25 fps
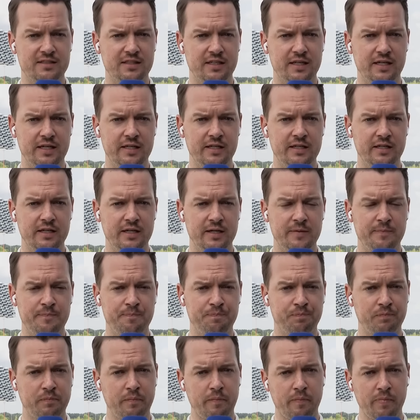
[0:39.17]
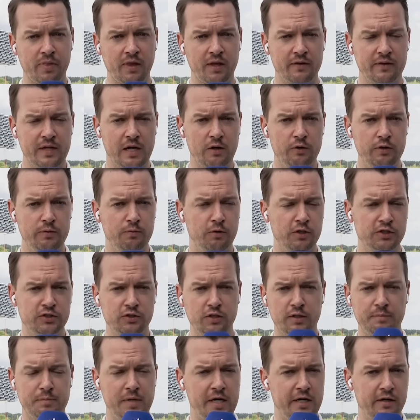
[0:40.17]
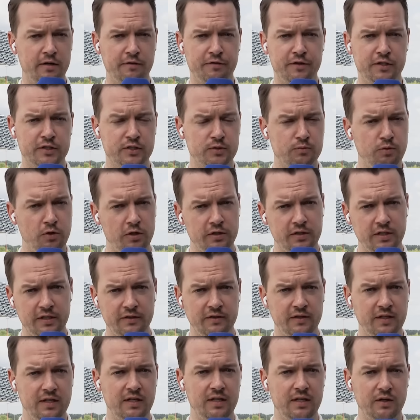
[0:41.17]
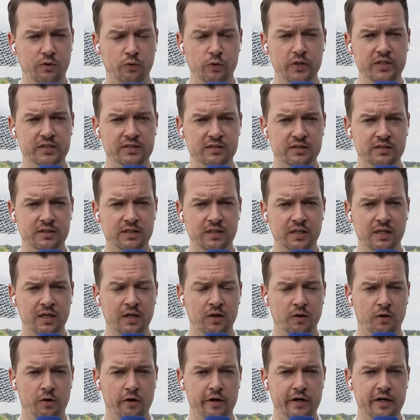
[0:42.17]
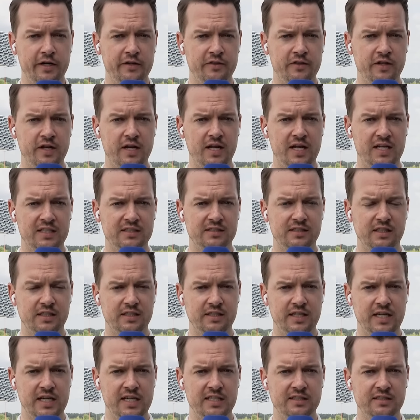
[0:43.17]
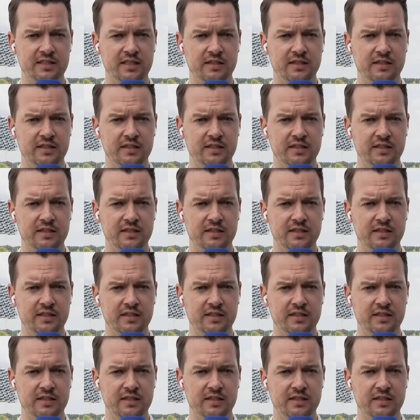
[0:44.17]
And um, now he was not part of the squad in the recent or in the last days.